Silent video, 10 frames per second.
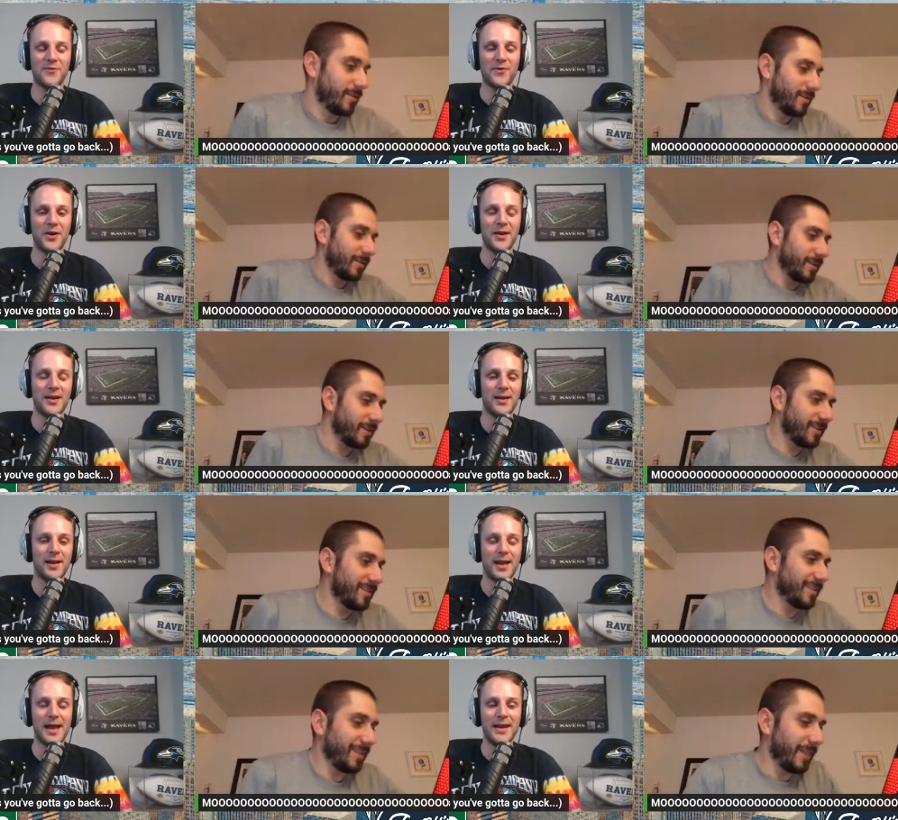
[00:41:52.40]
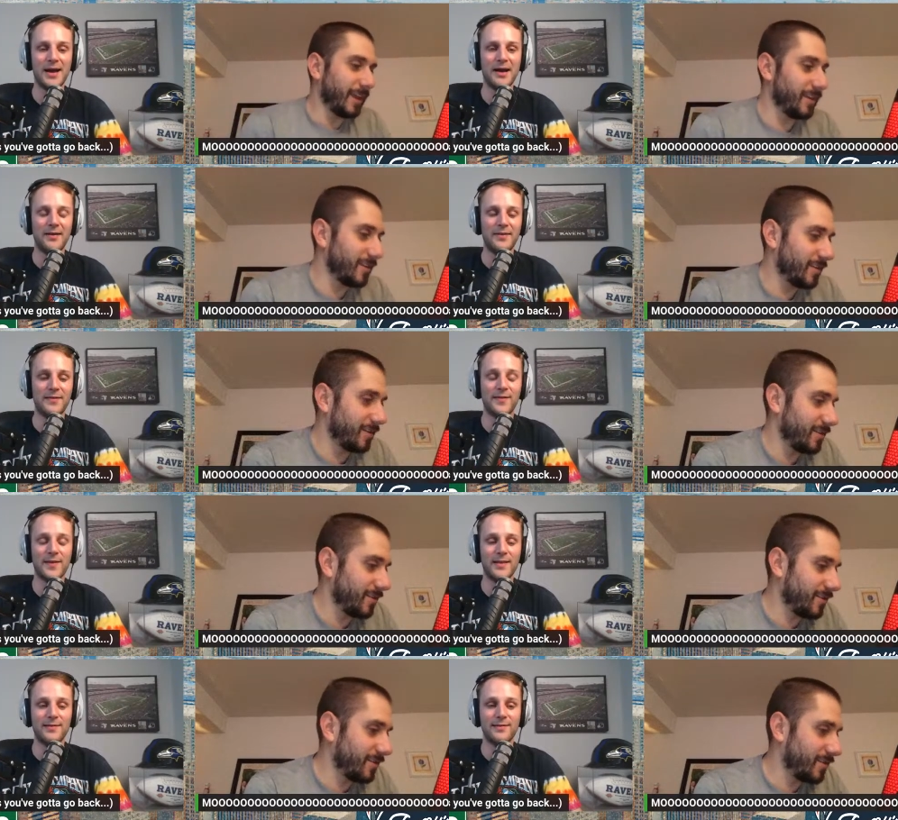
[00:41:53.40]
Speaker 1: fun and uh that's
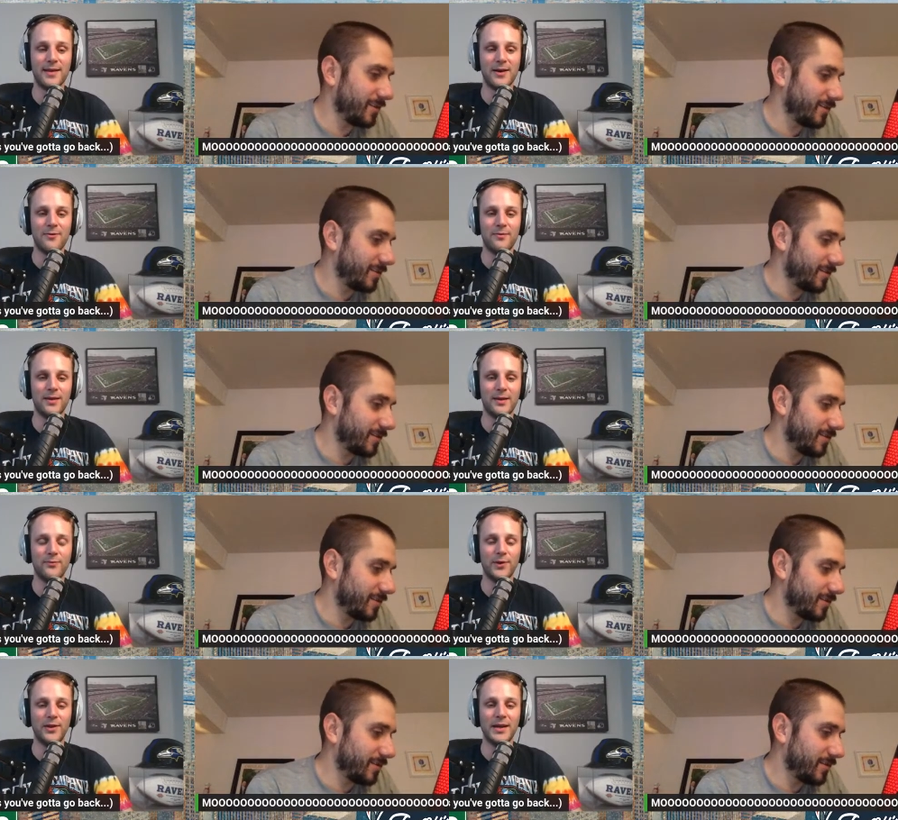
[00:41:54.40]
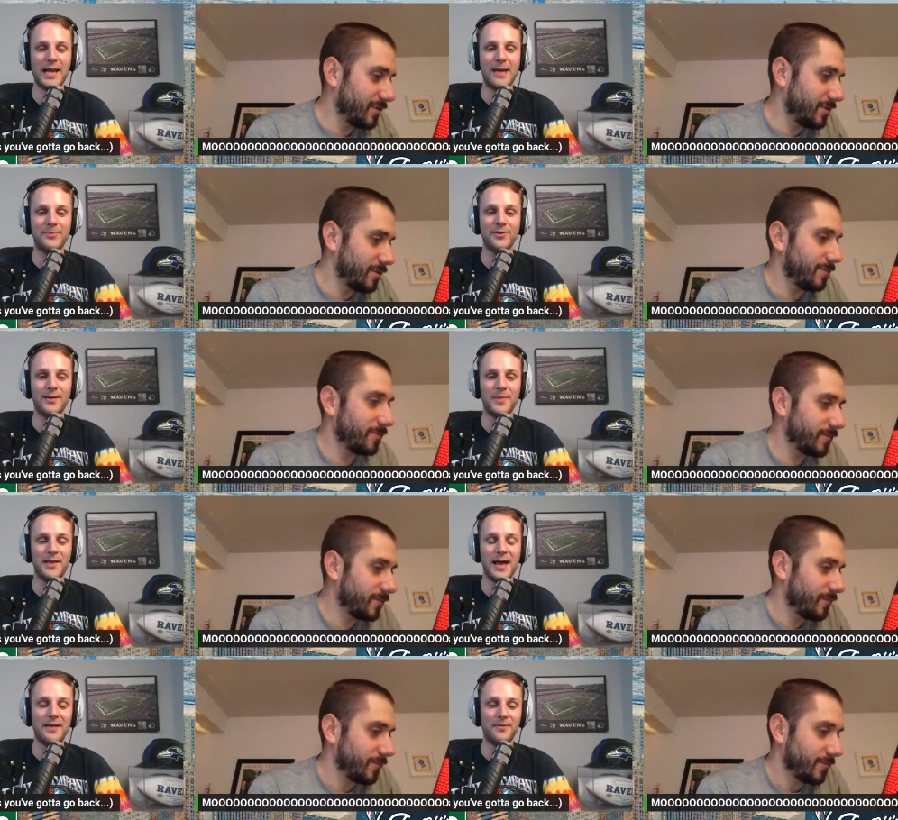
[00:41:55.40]
that's you know really encapsulated by
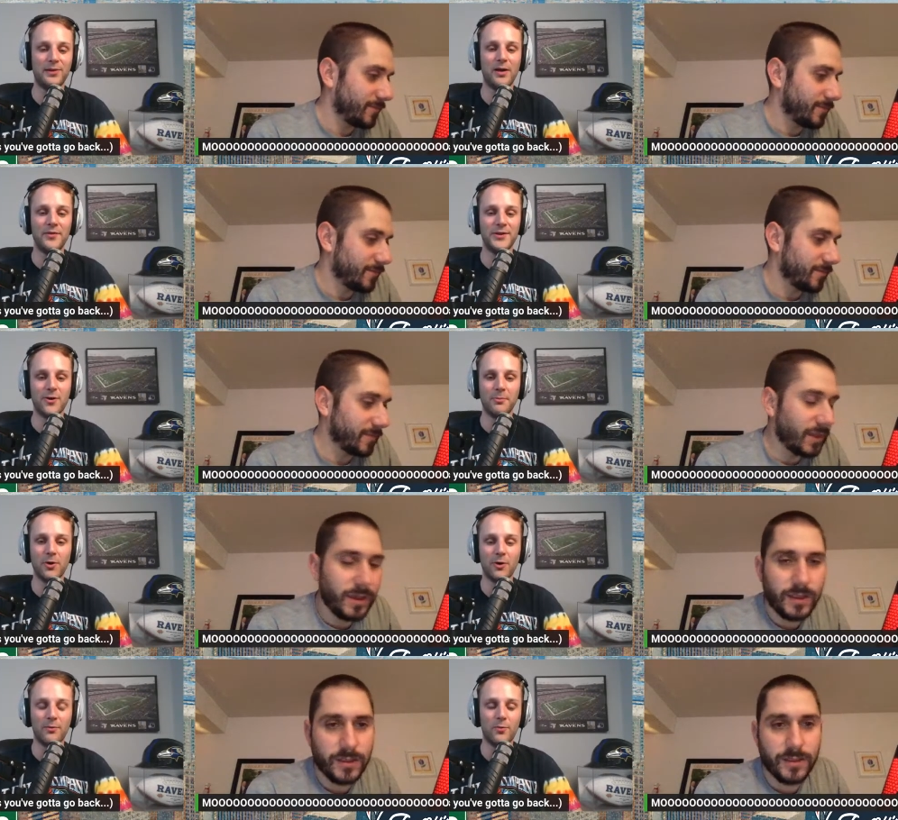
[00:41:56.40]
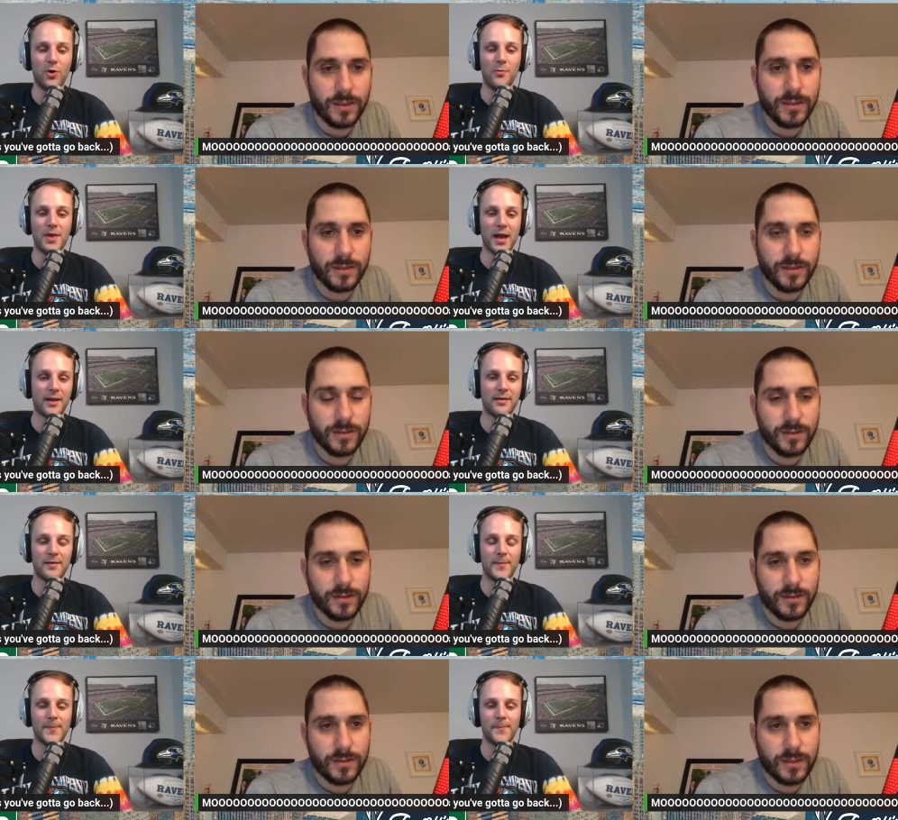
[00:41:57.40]
that love the dong bong welcome back
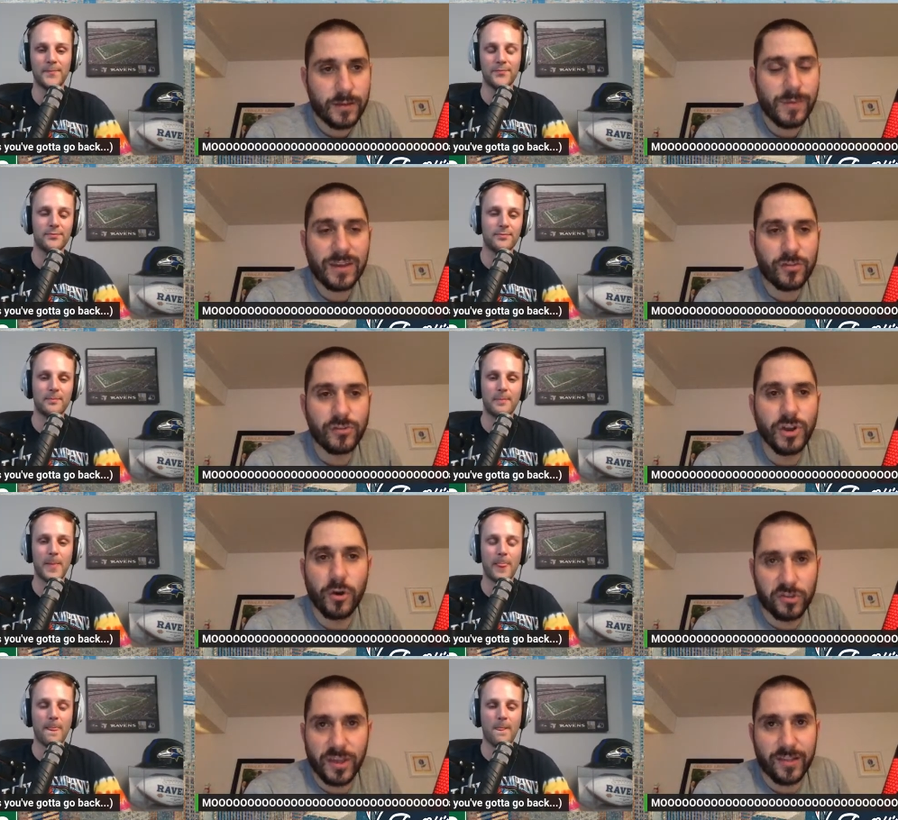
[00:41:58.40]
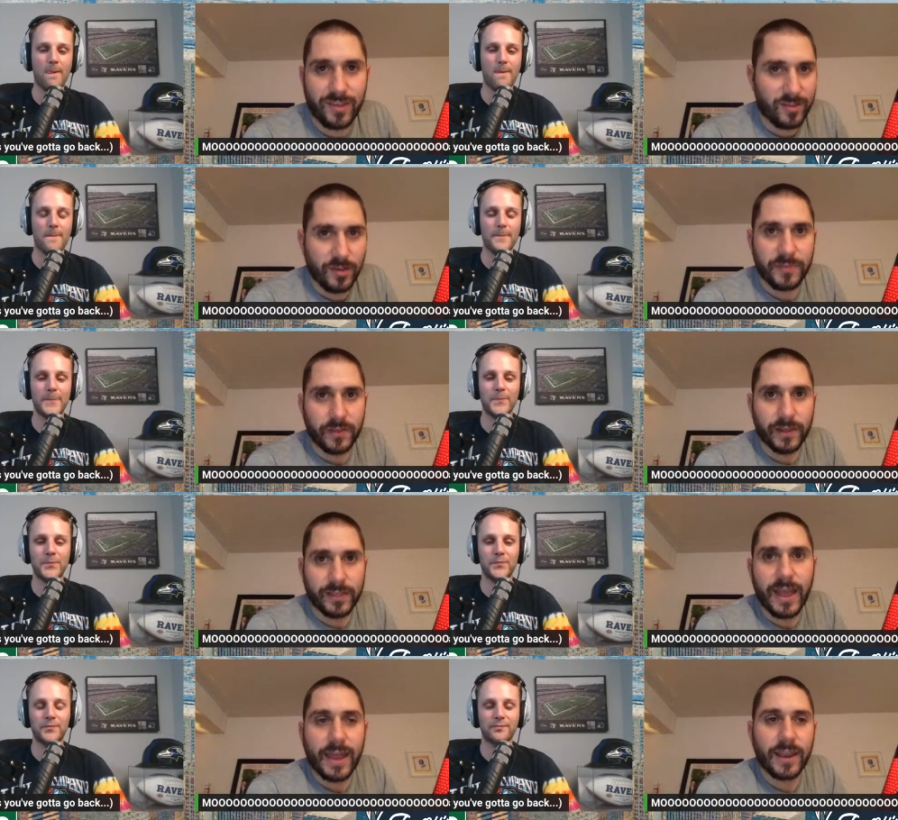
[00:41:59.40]
Speaker 2: it makes no sense that something like
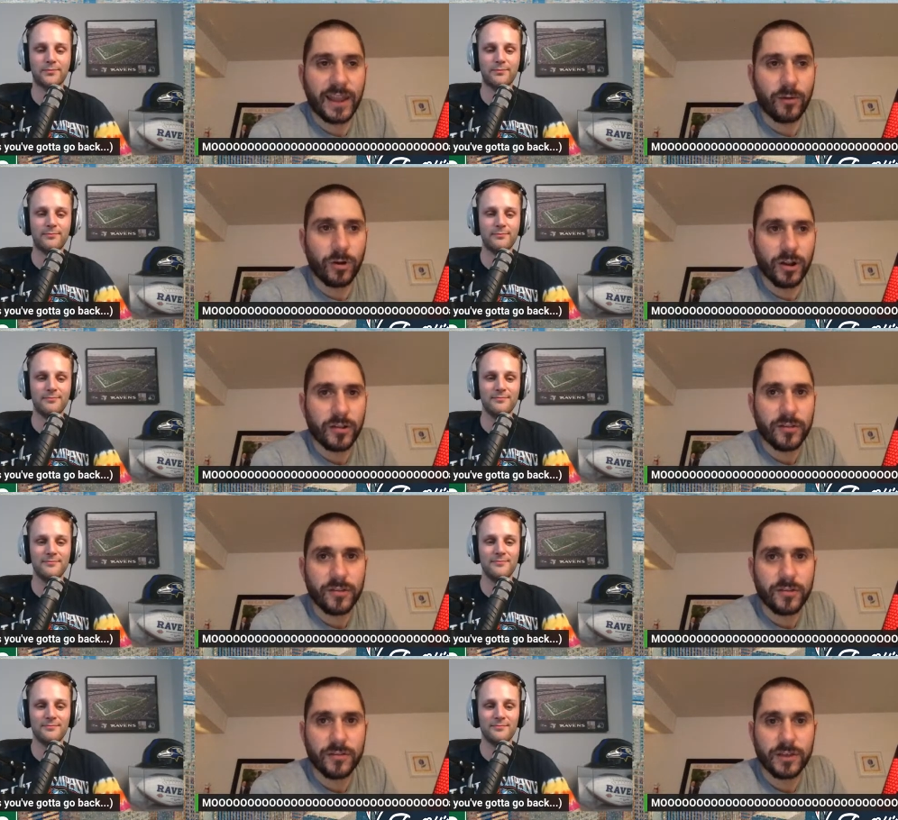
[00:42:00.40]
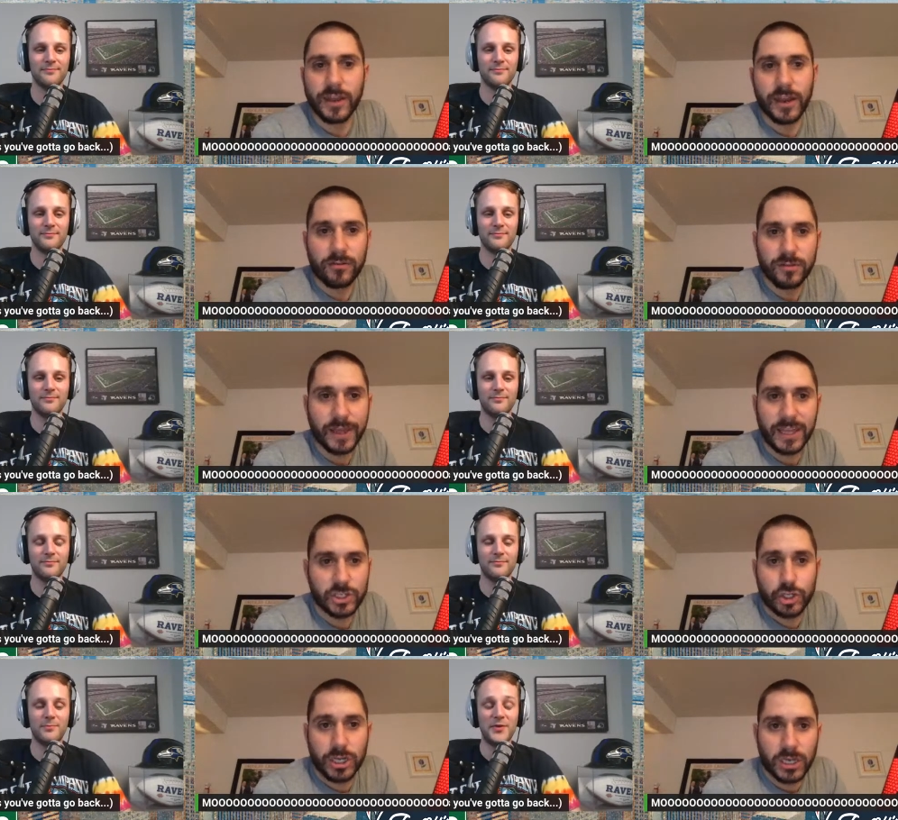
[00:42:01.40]
that like works you know, like it
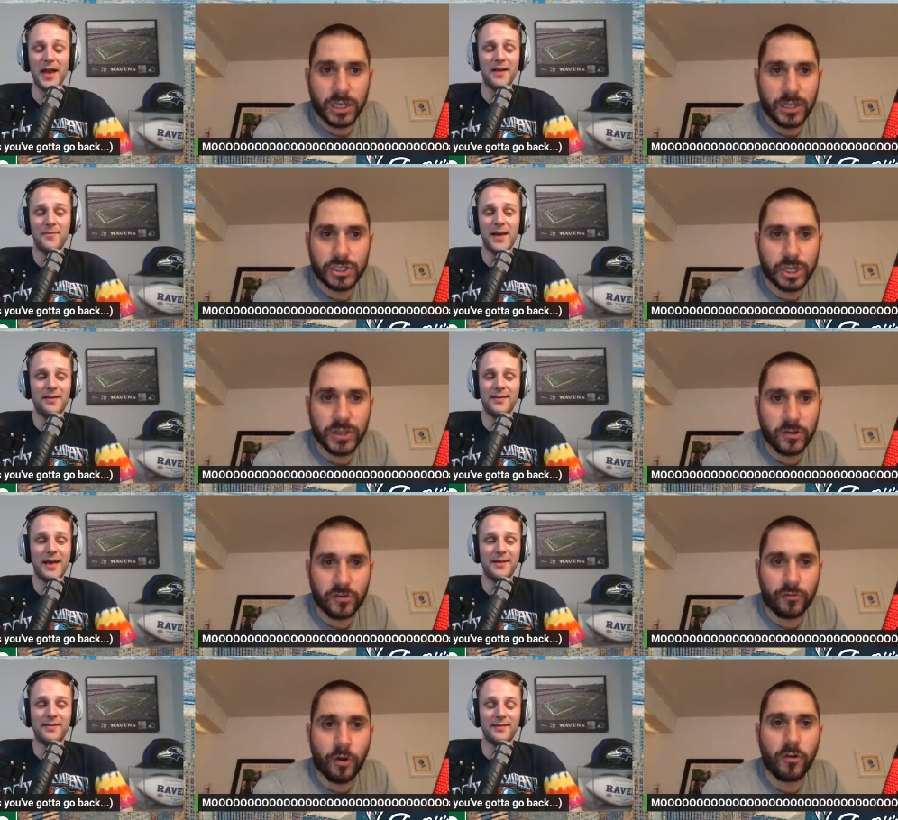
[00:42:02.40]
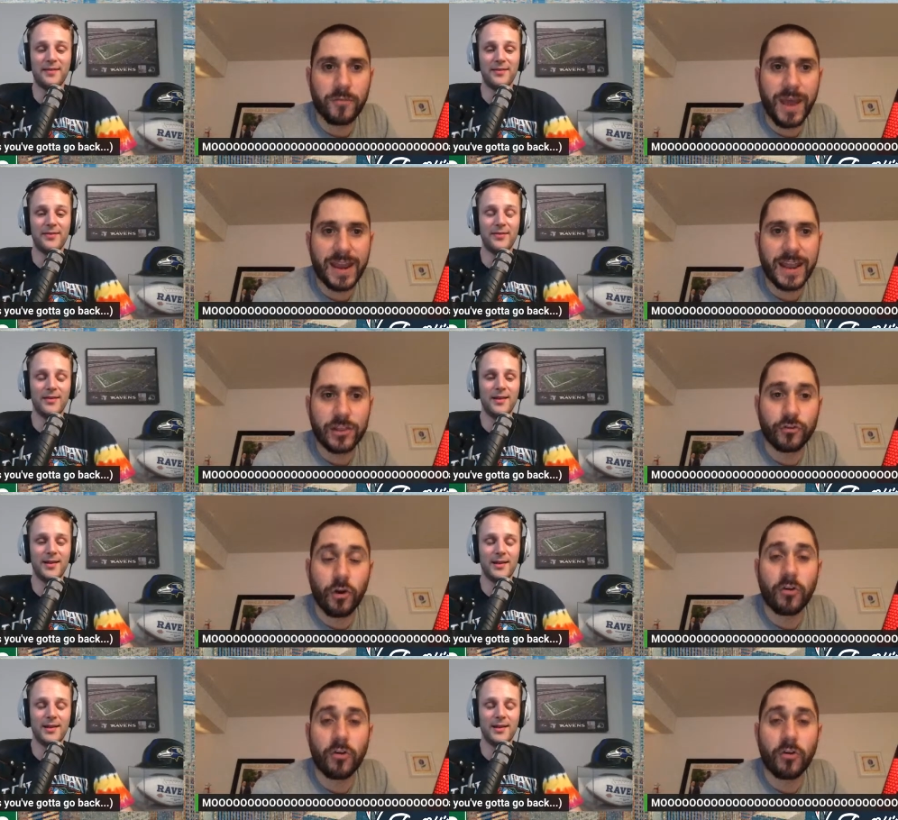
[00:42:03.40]
shouldn't. it shouldn't. There's grown men, grown